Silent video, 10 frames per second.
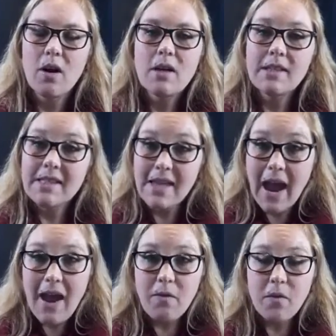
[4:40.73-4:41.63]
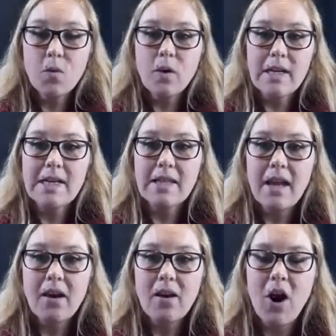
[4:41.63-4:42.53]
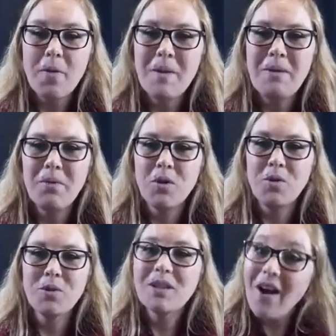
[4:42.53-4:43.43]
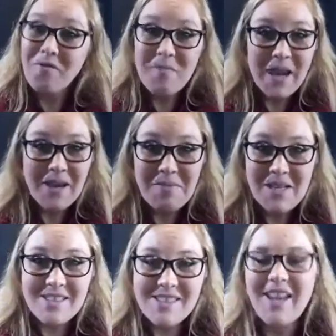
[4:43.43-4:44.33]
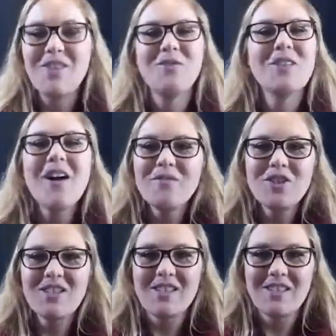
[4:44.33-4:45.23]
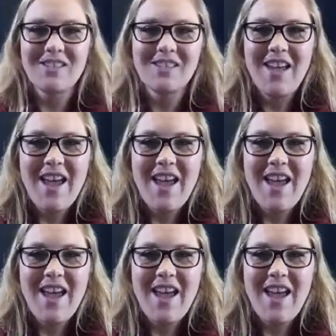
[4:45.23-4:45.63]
staff who are in there are people who love babies and who love Jesus.